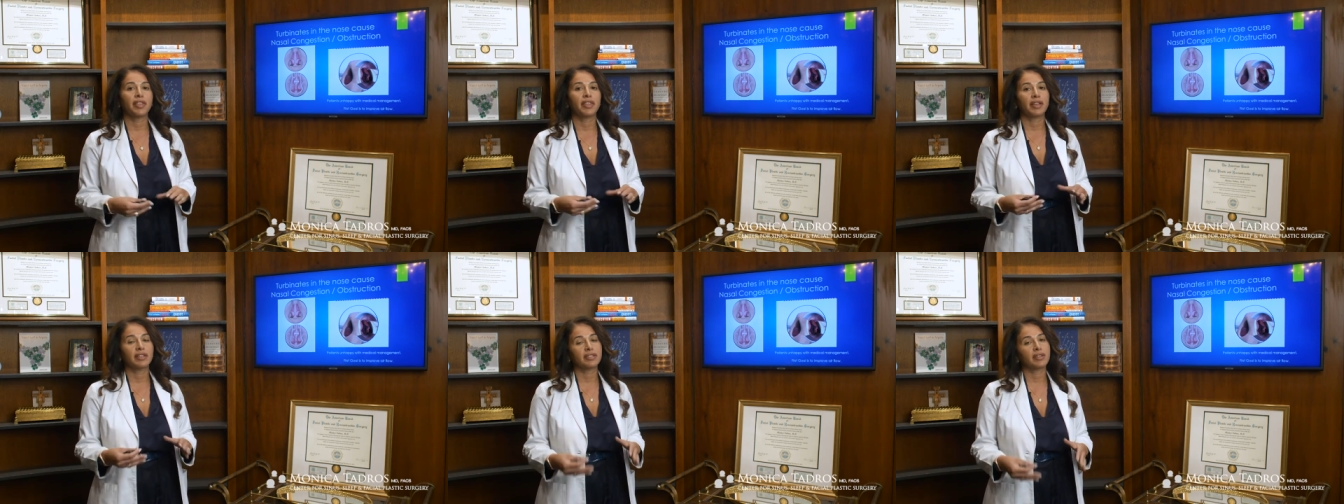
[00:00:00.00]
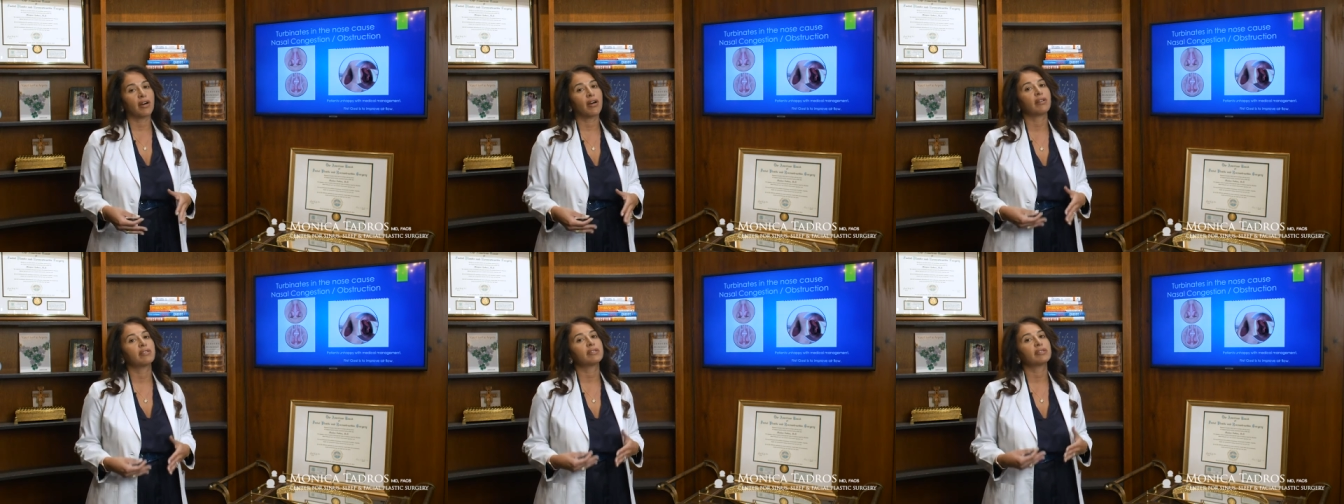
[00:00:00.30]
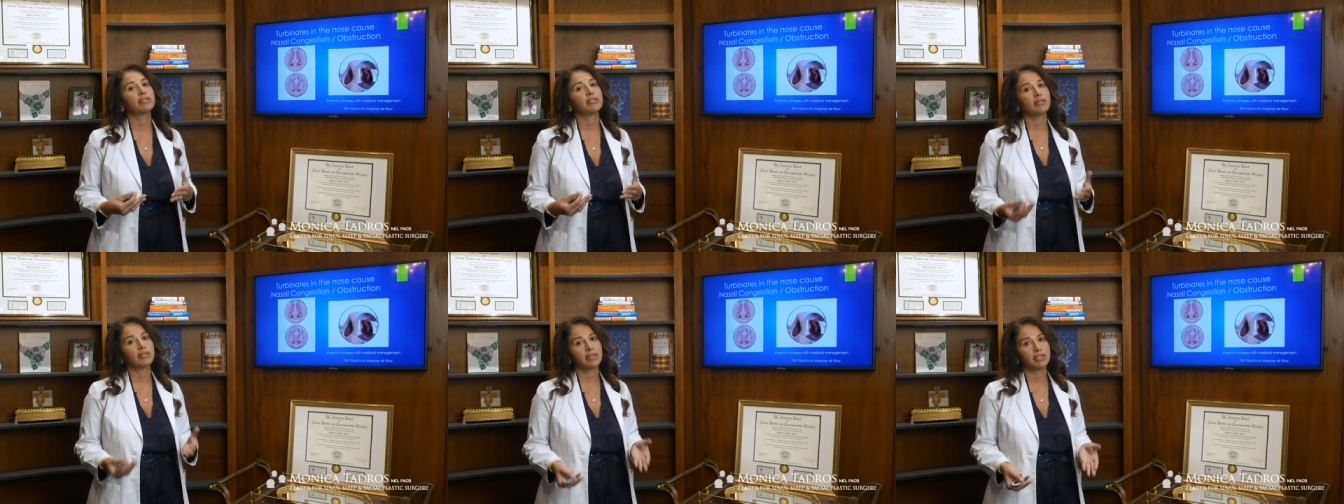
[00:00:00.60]
that's
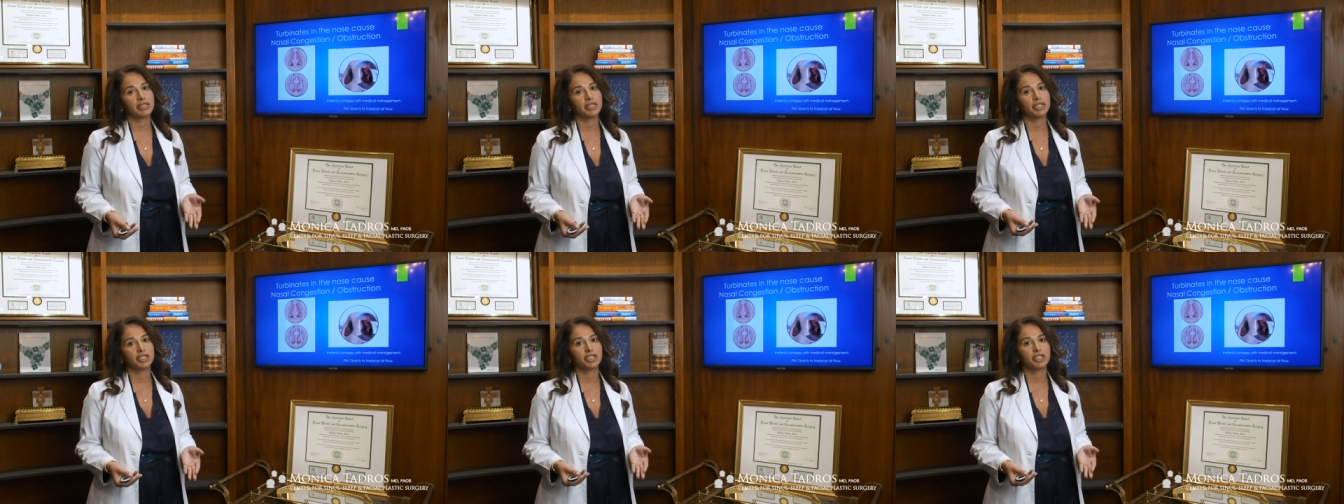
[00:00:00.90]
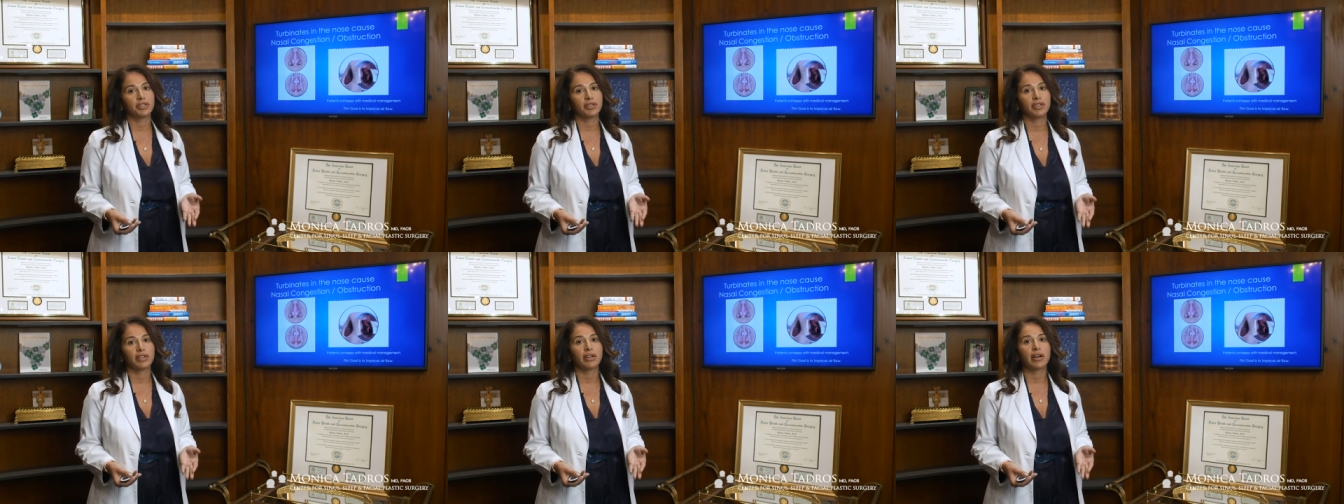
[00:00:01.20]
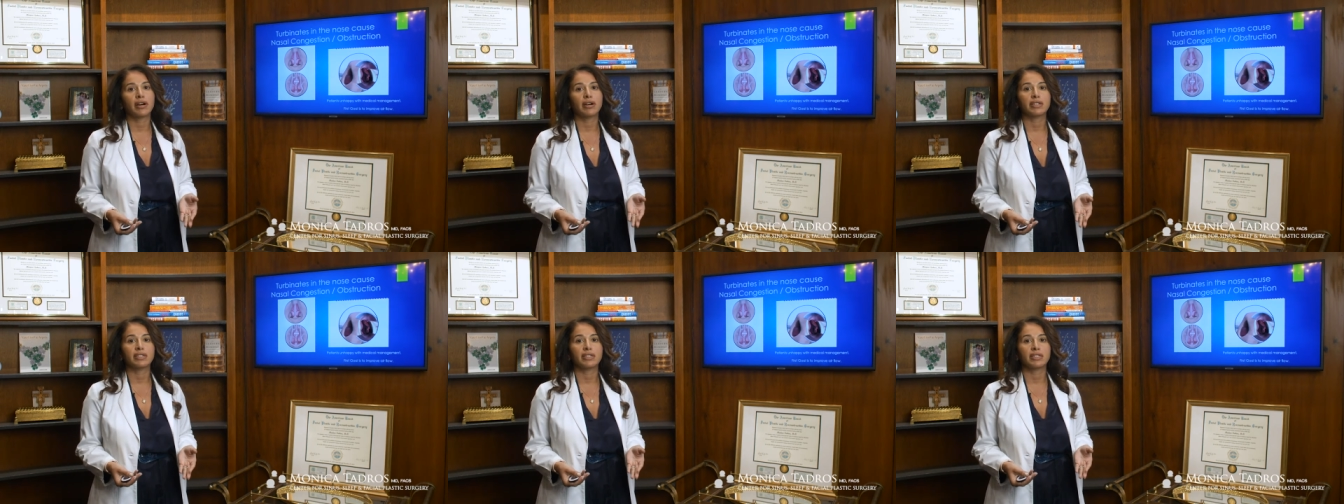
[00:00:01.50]
also the tissue that
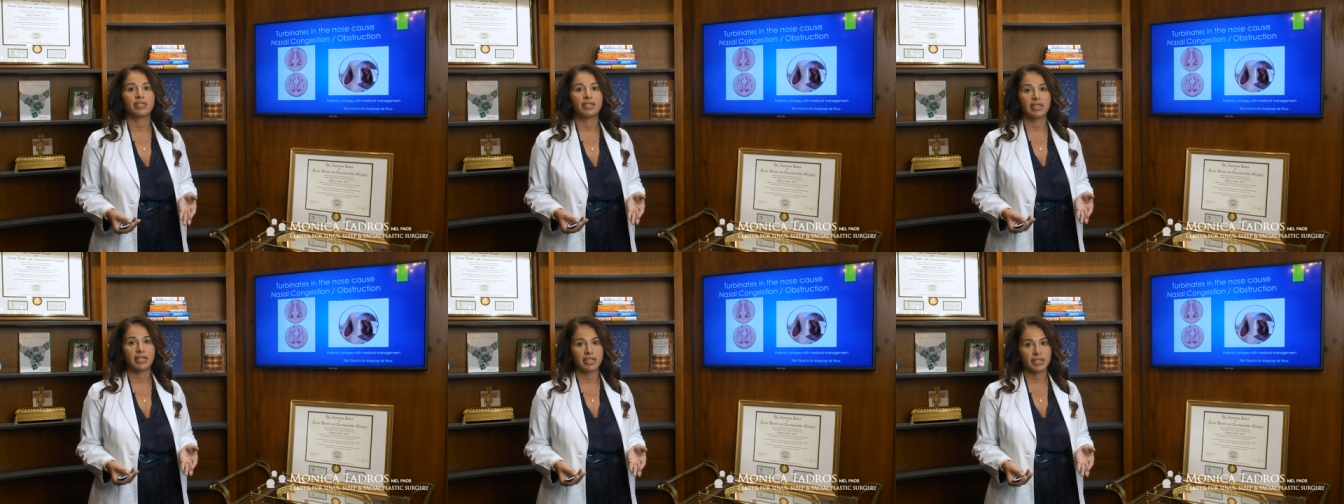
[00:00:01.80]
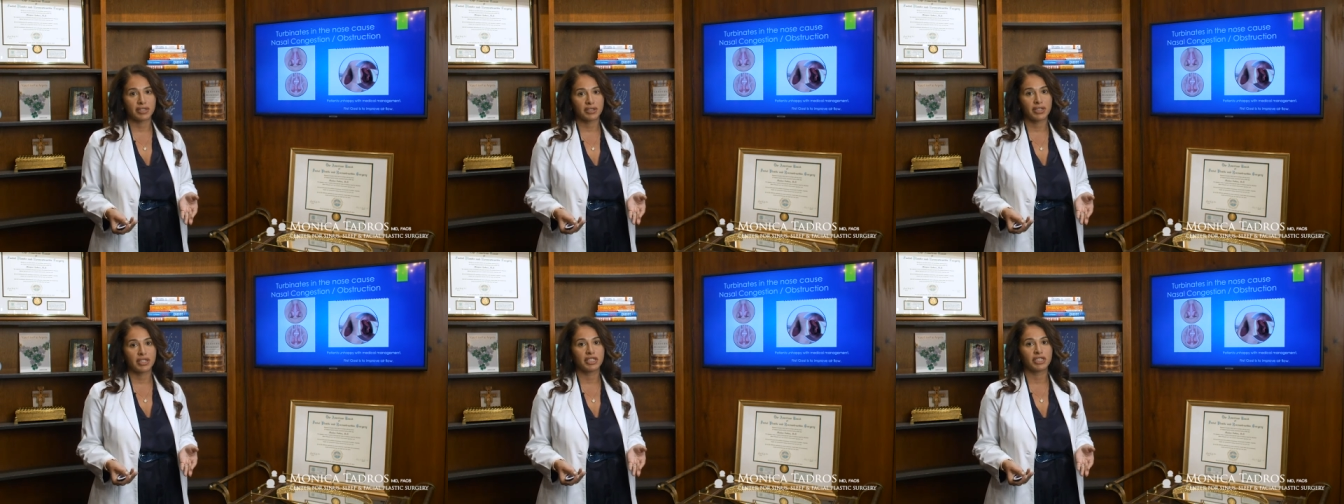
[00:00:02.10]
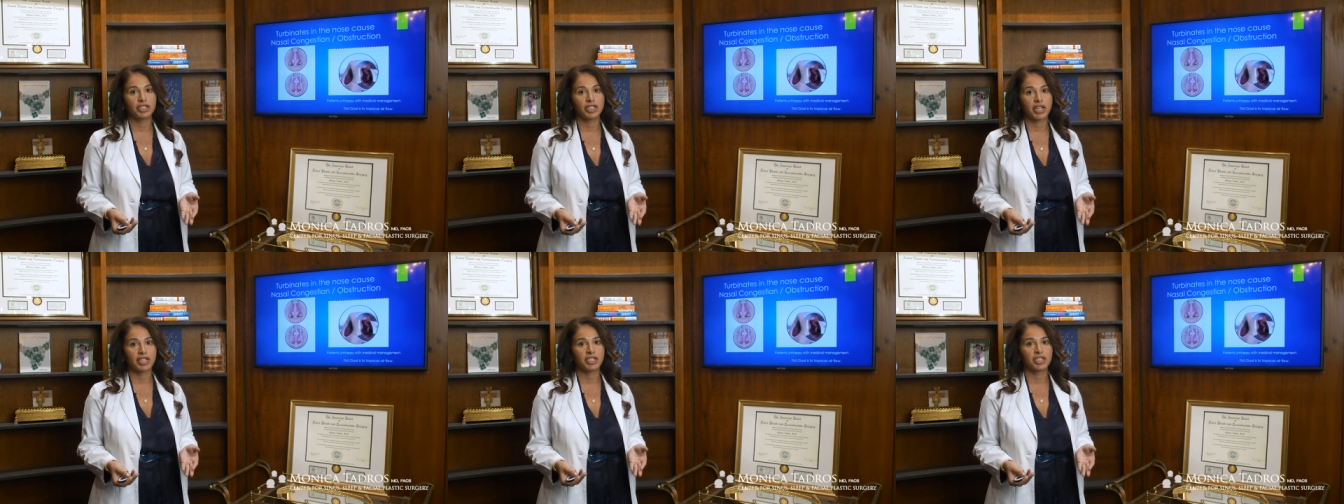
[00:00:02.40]
causes nasal
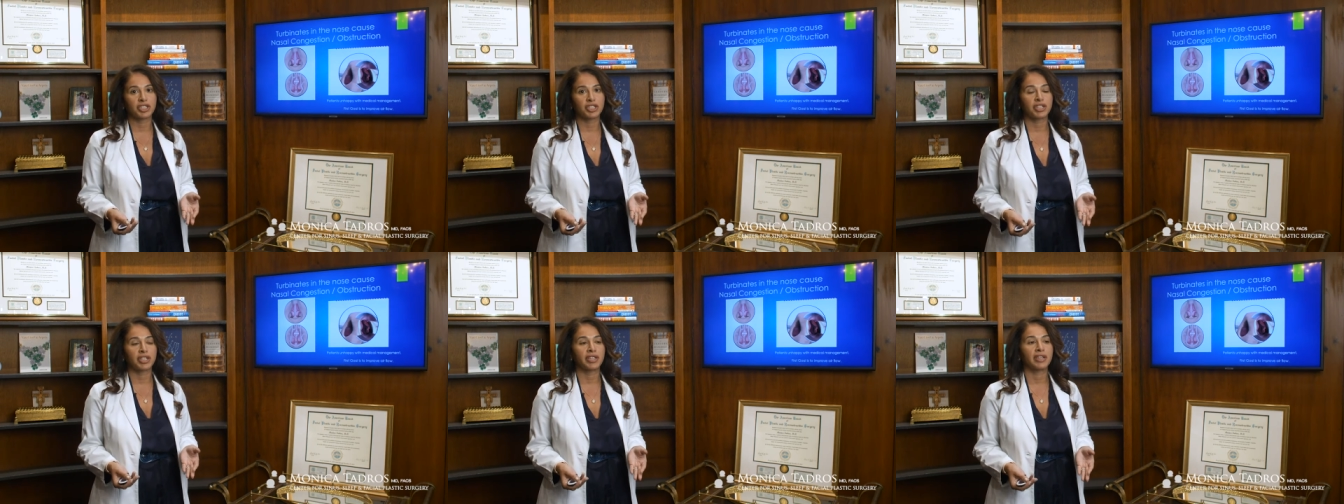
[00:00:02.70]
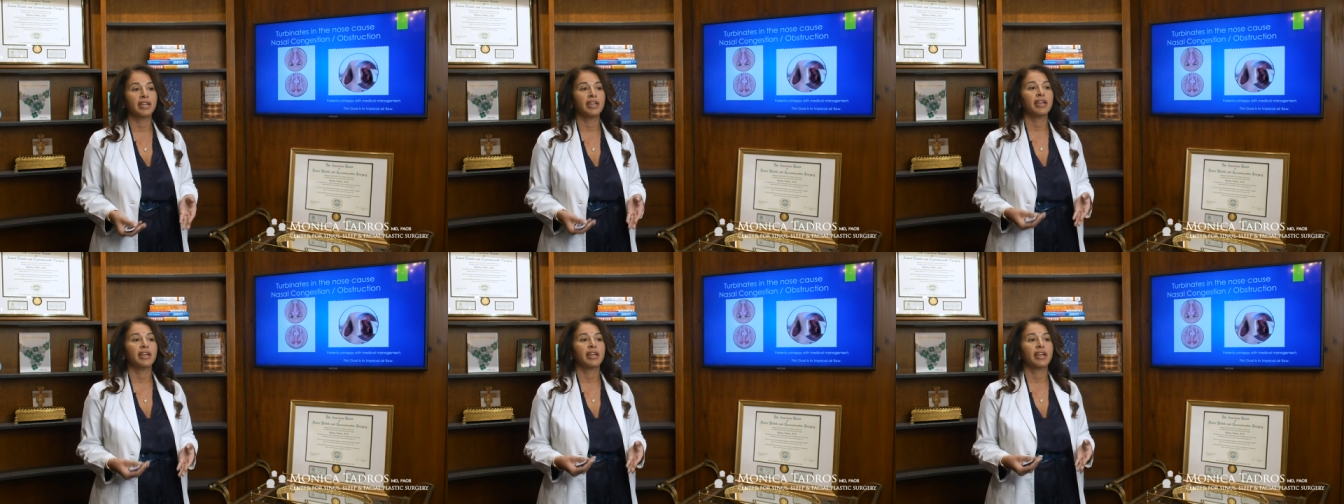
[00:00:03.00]
congestion